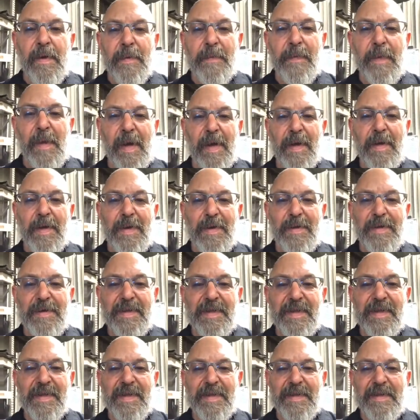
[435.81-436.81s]
not
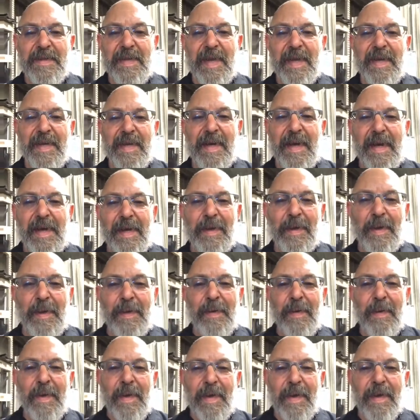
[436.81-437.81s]
used to Sand Hollow.